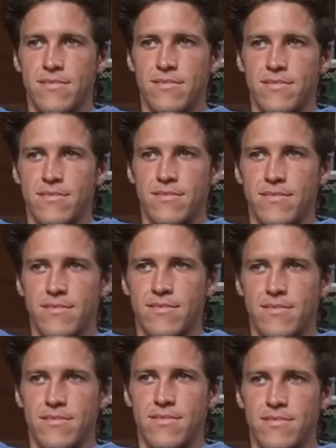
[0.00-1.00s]

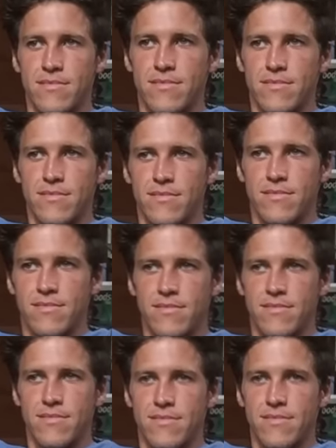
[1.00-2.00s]

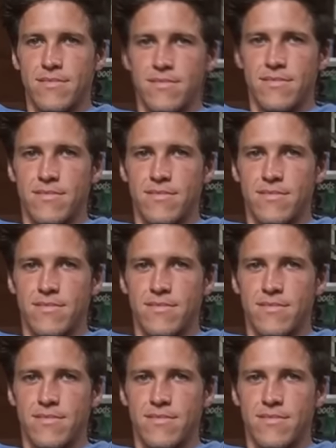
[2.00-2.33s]
The person shown says nothing.